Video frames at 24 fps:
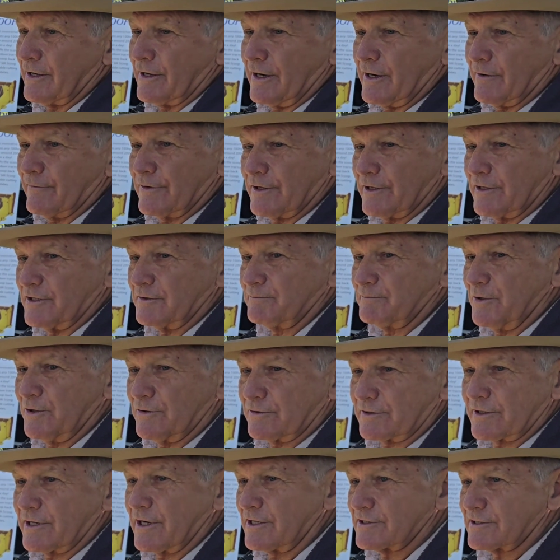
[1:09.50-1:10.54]
everything is
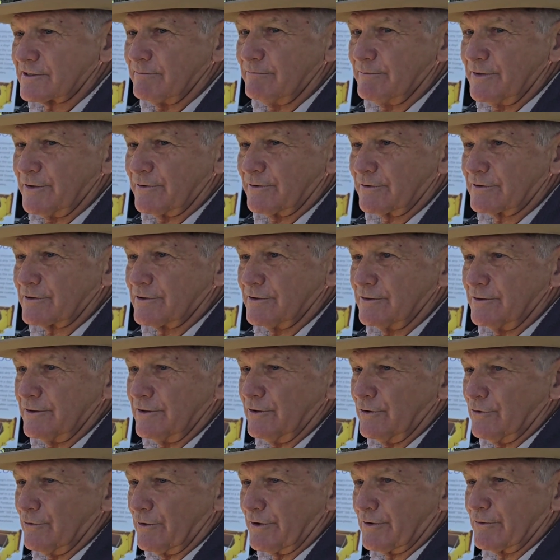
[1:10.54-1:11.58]
built, custom built to
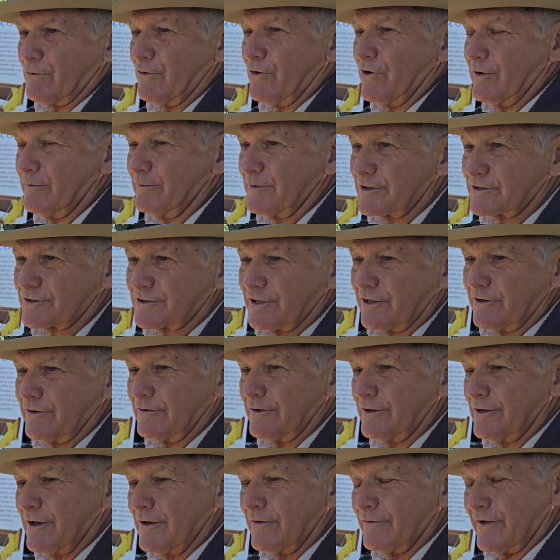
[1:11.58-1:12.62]
your requirements. So
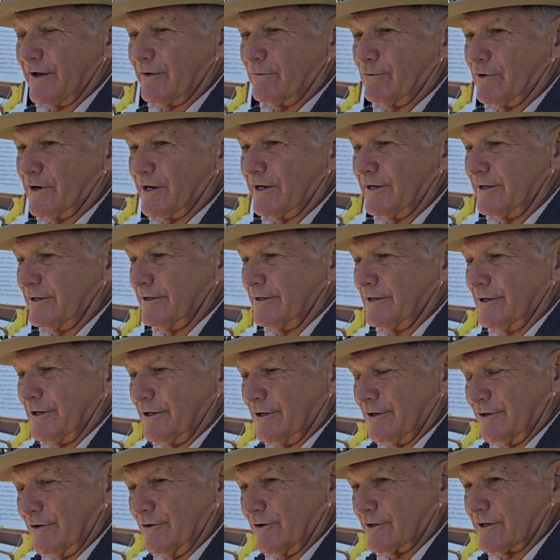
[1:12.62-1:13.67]
that way
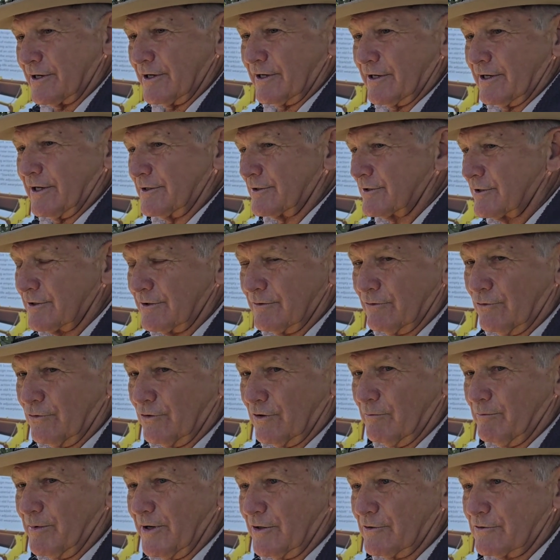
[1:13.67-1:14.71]
you're not going to get all
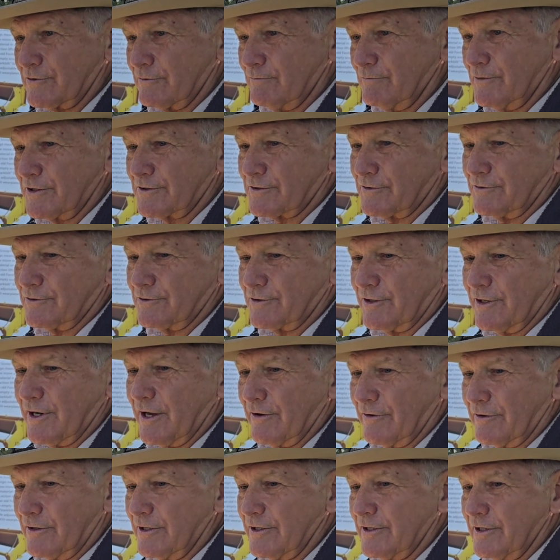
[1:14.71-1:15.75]
the bells and whistles you
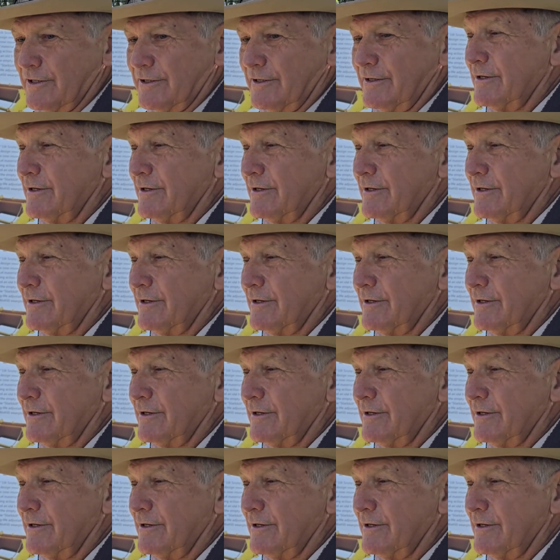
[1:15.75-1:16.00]
don't need.